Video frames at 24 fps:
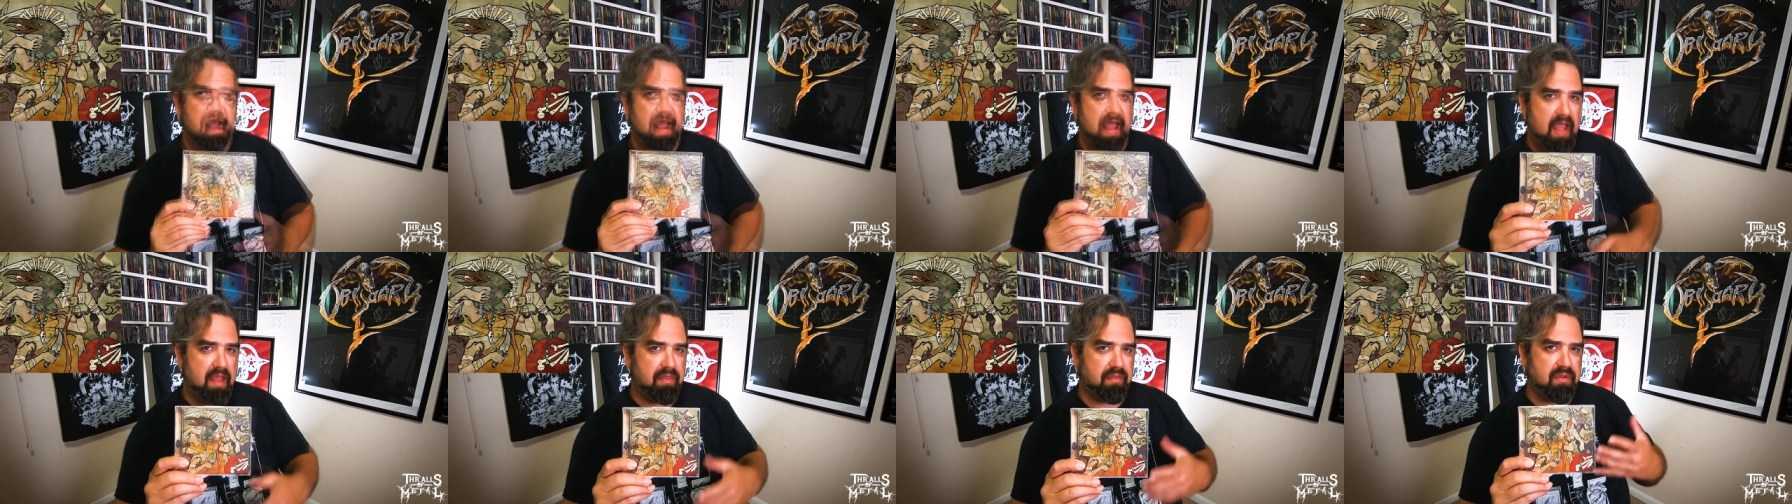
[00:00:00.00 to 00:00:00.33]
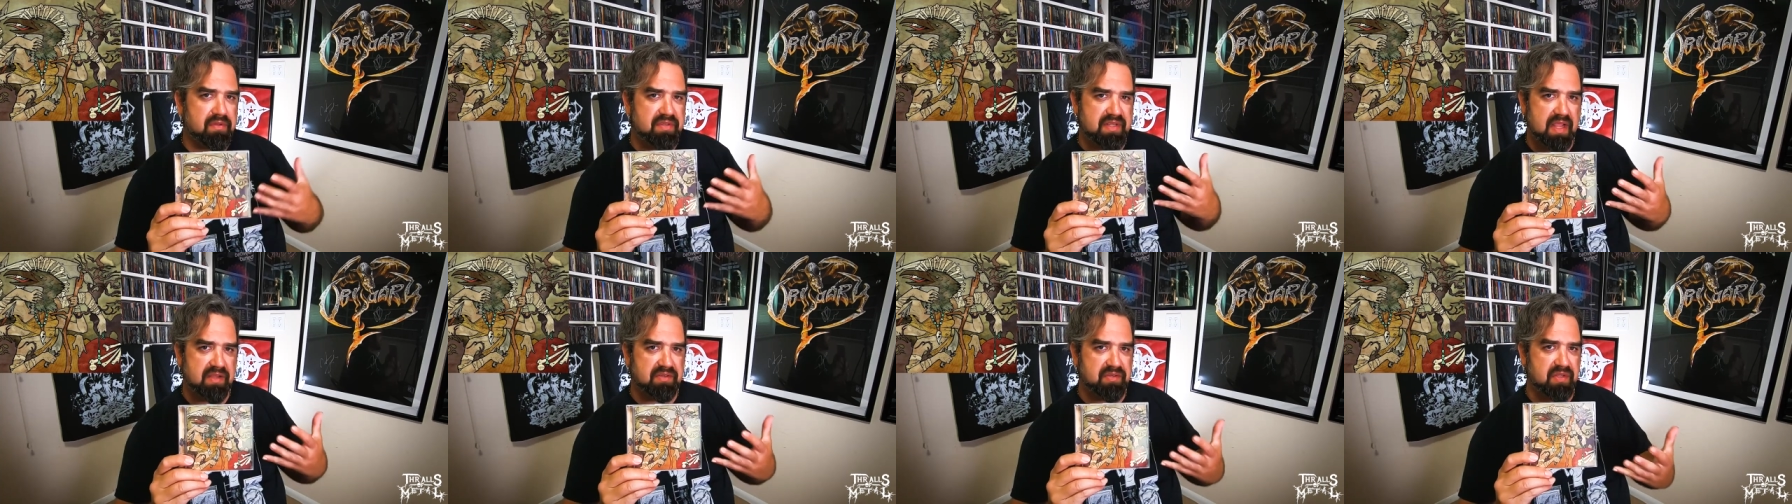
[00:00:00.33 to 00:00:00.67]
And
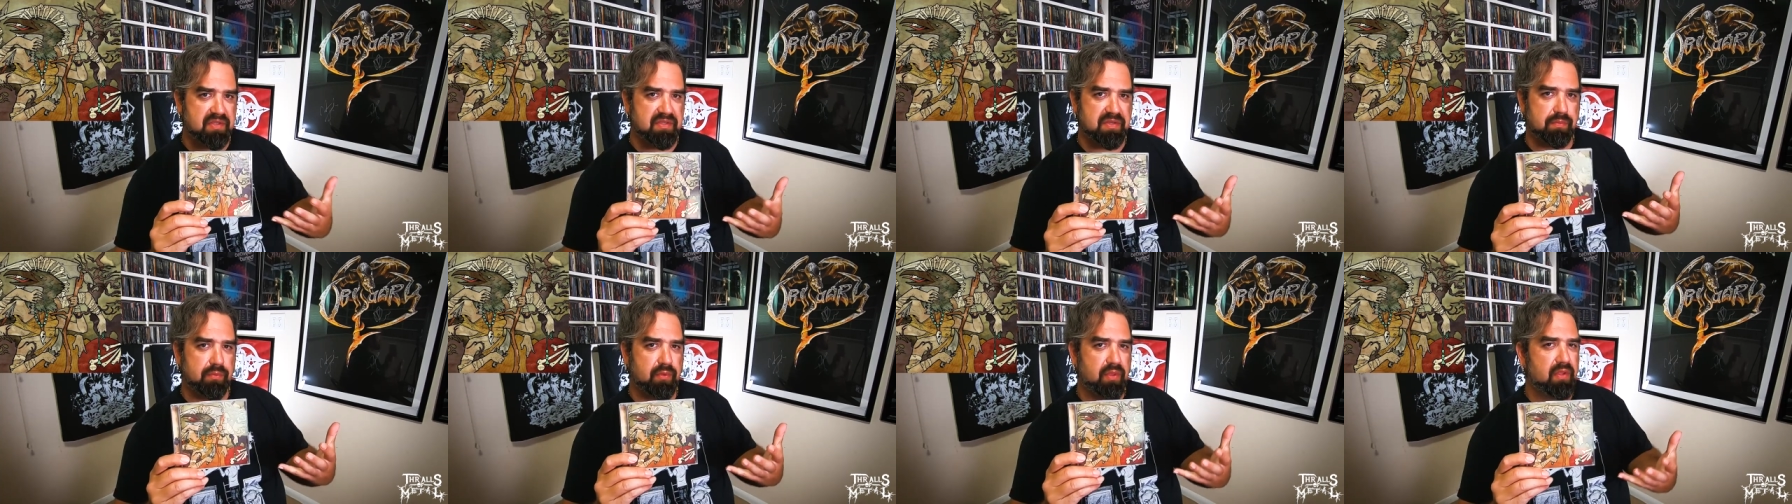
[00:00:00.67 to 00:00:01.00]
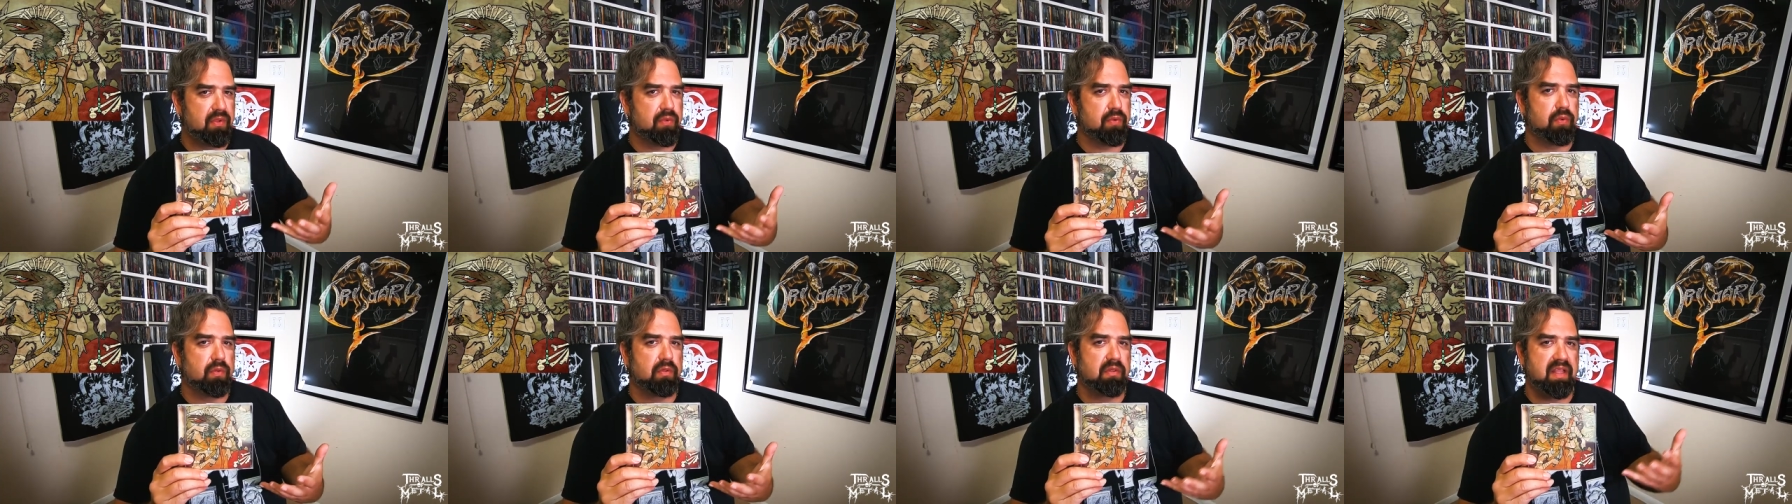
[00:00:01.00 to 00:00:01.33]
there's actually some really
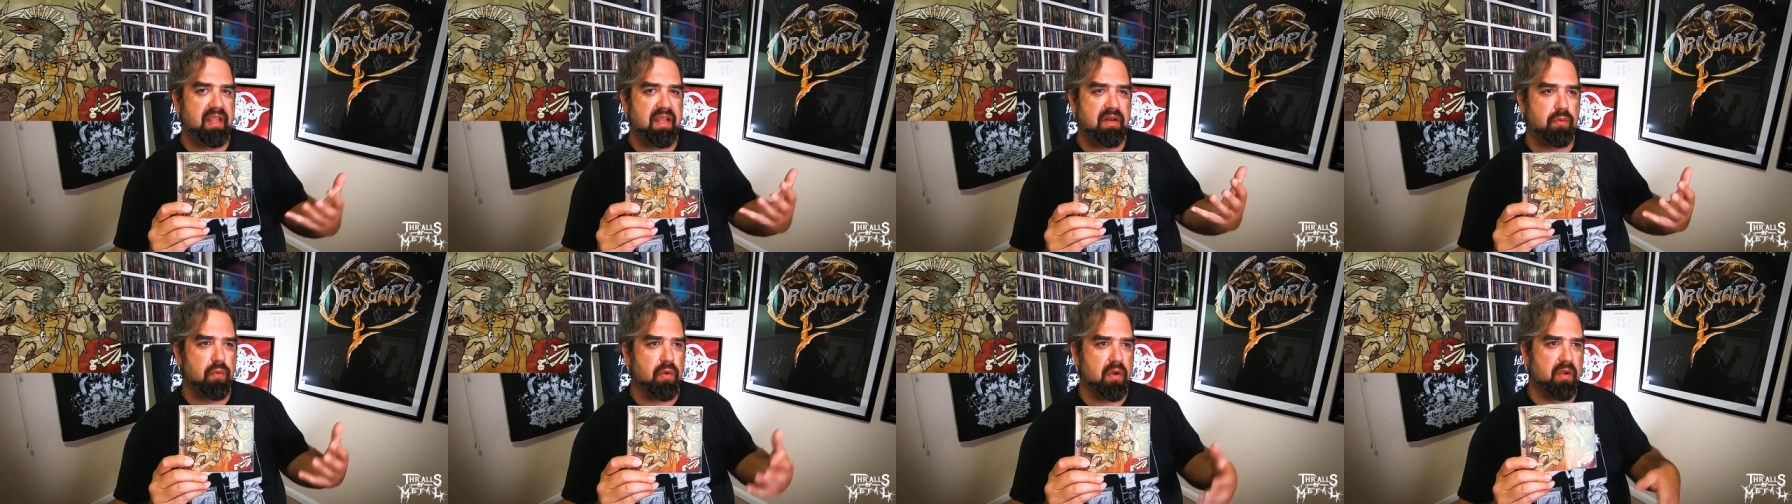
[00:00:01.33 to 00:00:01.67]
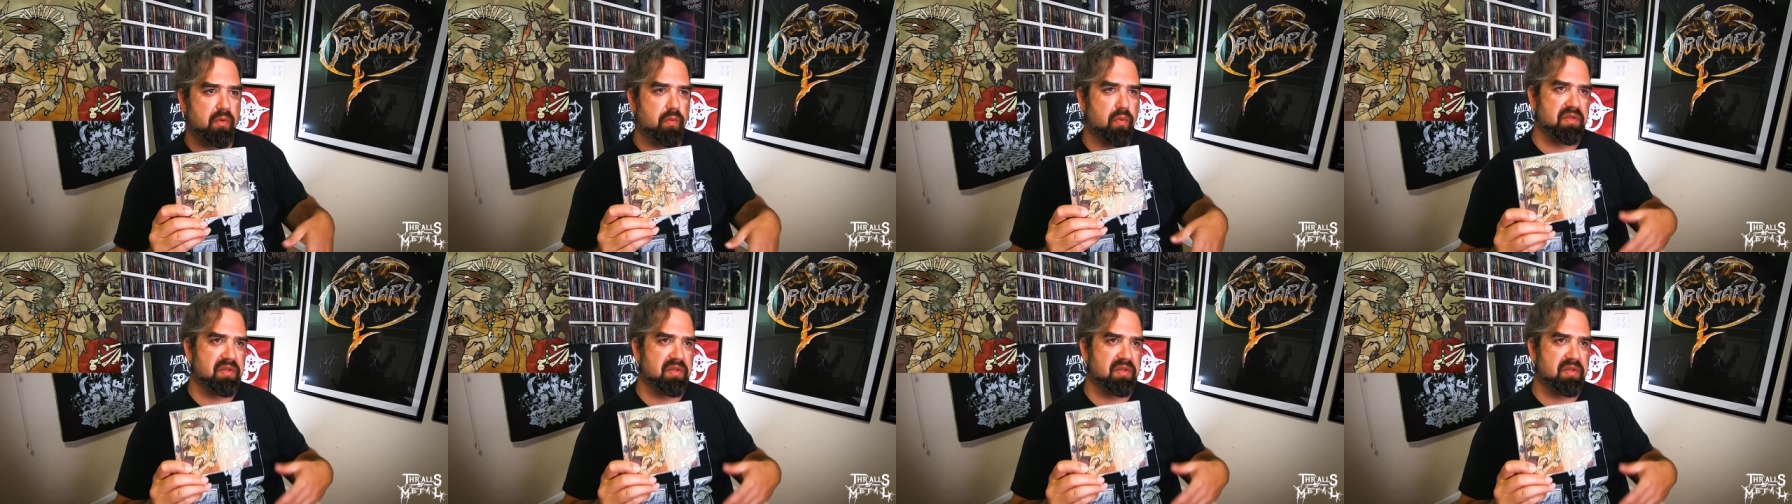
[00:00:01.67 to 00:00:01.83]
cool lead work,